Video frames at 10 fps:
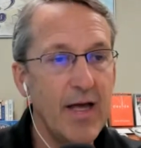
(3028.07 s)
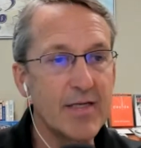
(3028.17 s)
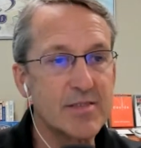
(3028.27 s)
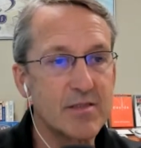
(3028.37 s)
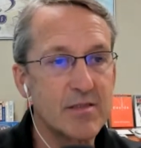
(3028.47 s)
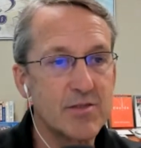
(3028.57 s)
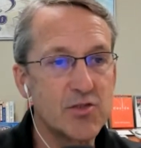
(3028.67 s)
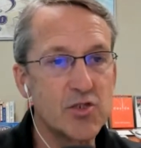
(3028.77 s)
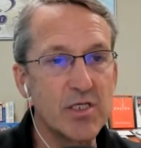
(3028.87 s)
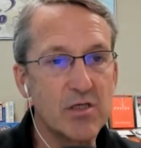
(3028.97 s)
at
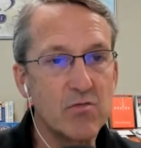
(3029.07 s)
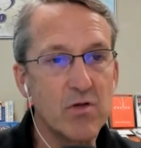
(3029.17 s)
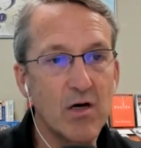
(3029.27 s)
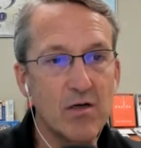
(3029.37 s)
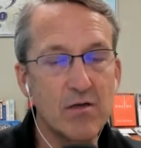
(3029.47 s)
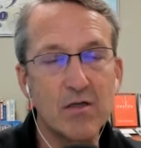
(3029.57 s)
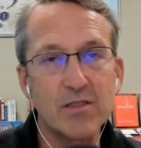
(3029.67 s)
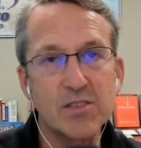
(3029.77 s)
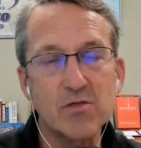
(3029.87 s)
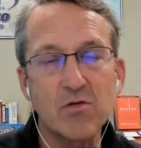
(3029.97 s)
GQ Law.
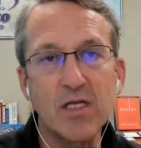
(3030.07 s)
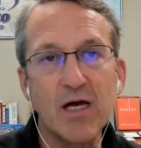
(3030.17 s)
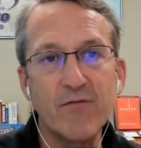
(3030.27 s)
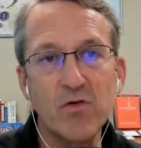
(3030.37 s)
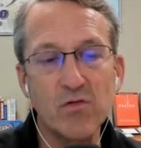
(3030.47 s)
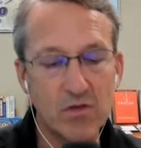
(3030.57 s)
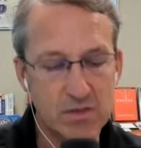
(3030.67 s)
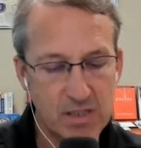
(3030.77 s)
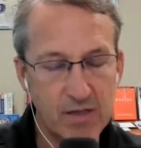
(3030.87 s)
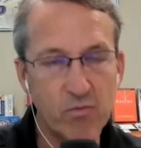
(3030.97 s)
So good to have you along
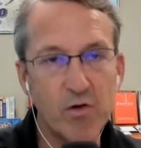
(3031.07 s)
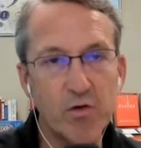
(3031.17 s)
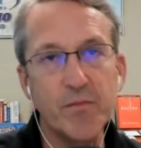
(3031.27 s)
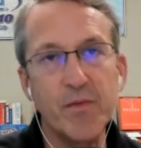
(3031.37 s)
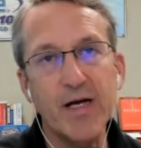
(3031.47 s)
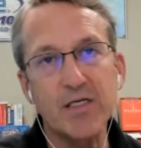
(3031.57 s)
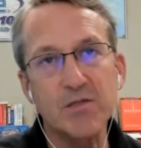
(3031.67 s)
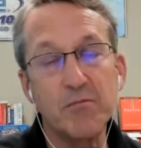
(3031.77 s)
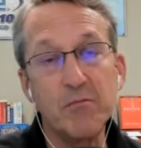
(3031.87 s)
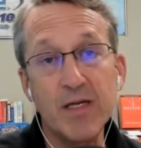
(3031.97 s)
today. We'll be back
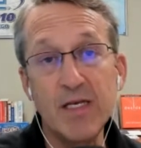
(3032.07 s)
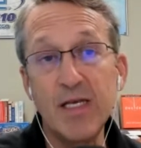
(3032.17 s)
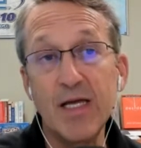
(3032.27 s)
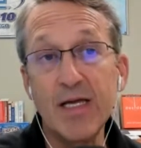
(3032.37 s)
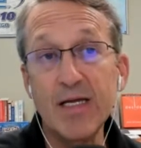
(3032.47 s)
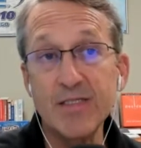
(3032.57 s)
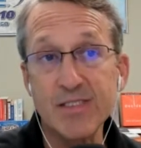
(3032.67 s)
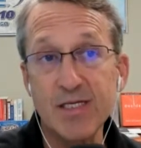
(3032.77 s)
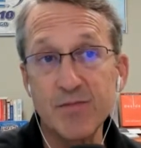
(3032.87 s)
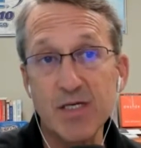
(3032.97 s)
Monday,
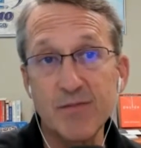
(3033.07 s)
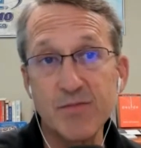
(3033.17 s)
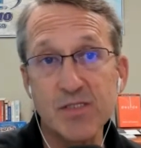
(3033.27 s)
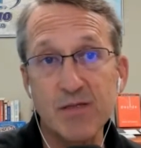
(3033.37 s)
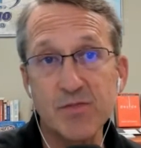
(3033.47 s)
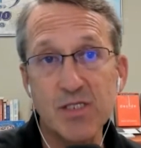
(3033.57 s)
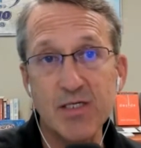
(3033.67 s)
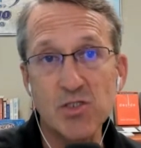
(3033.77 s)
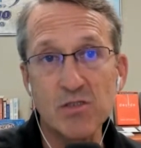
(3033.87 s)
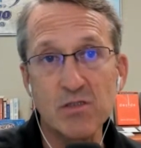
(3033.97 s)
same time, same
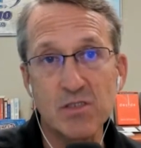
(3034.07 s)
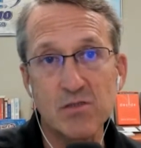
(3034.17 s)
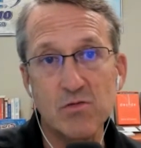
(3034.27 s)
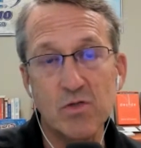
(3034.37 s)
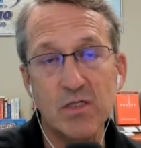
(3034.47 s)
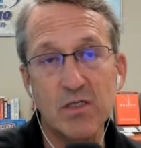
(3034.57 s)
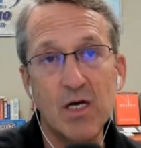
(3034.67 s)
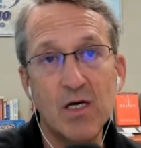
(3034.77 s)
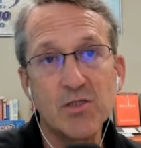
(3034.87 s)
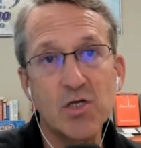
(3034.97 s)
station, to uh,
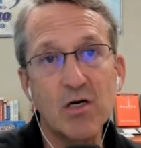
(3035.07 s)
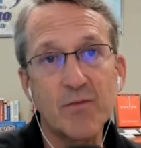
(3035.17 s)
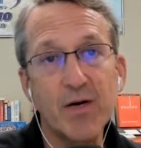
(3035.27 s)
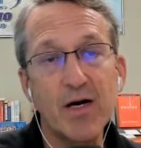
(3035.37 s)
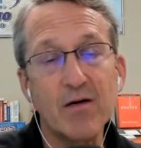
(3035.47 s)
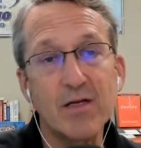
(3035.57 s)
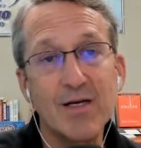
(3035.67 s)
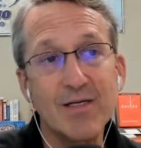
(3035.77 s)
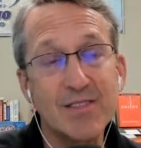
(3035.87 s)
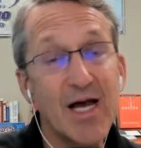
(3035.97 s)
talk about
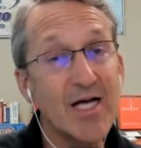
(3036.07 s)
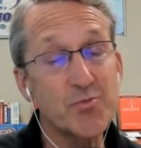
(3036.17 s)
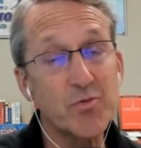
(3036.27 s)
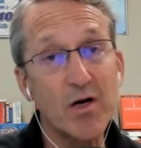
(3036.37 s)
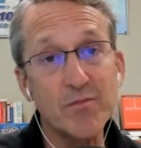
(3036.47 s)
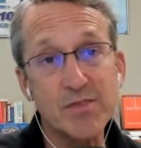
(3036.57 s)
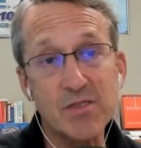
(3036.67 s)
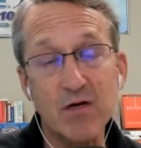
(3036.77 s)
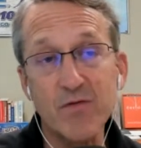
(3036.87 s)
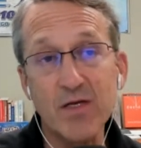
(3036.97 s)
tax problem
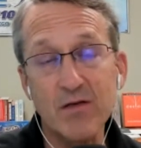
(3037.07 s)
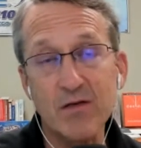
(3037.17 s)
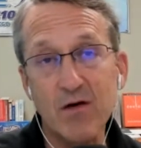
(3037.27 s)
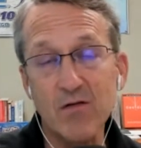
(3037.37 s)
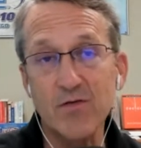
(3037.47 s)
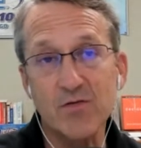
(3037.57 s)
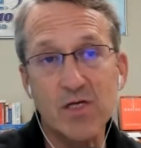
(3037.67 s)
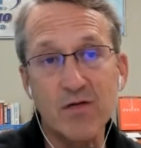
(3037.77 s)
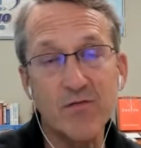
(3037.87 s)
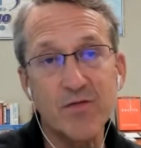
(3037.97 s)
solving and all those
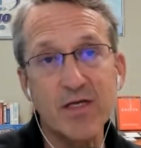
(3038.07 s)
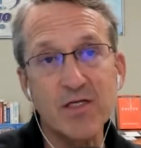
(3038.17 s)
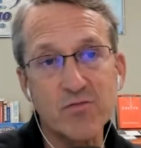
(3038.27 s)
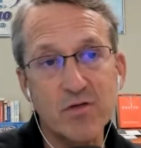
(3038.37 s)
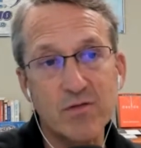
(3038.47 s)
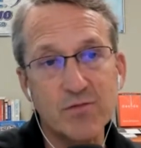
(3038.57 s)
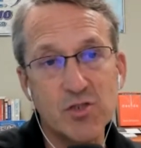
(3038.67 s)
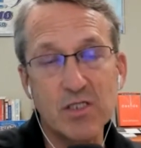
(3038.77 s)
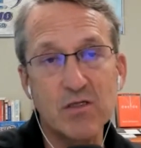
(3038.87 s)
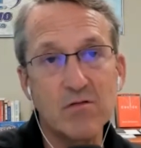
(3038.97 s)
other things from
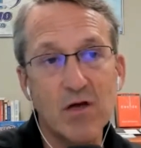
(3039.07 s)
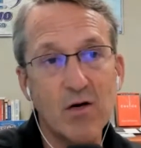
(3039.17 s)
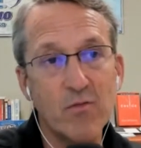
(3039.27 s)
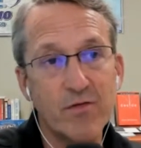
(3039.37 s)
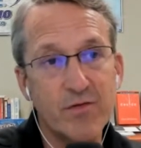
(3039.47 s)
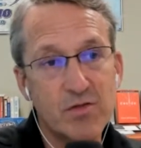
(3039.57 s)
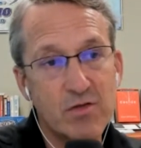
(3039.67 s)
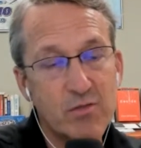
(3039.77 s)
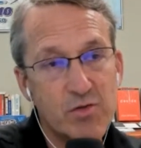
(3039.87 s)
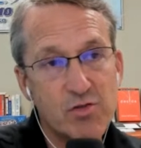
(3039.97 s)
GQ Law with
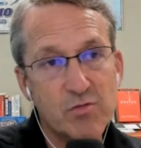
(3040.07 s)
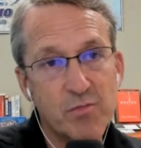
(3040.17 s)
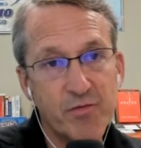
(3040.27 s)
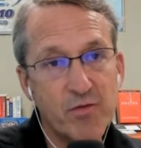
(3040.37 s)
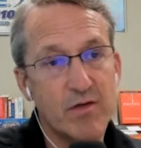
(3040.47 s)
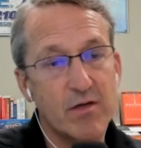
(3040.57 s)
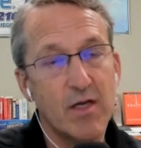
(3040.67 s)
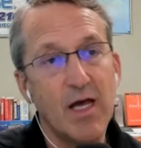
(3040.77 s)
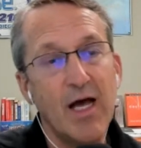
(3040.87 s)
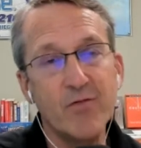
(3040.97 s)
attorney Richard
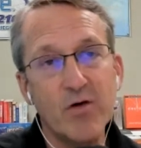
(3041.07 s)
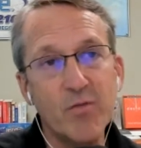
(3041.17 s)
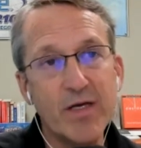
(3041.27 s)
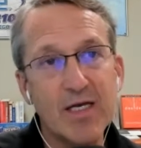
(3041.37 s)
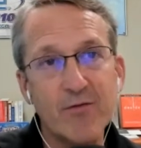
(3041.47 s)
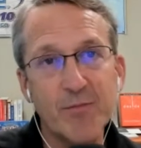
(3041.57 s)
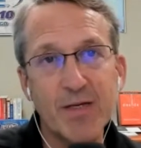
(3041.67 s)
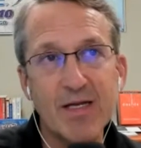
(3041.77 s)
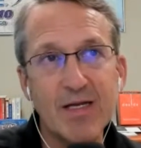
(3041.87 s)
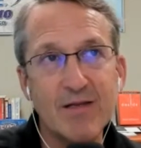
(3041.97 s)
Mathurin. Have a great weekend,
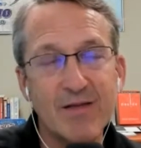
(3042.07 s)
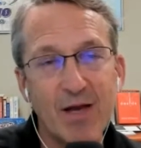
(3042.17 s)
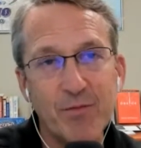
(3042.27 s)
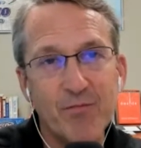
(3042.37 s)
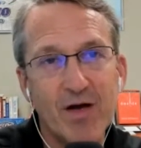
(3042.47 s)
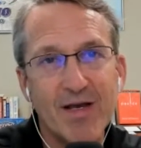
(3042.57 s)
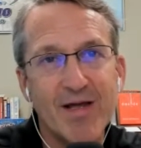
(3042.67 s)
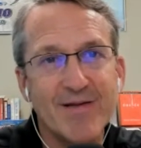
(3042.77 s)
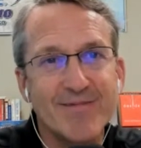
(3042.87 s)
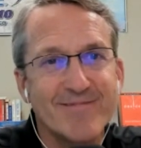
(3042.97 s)
everybody. Happy
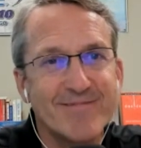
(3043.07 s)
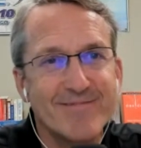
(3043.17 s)
Friday.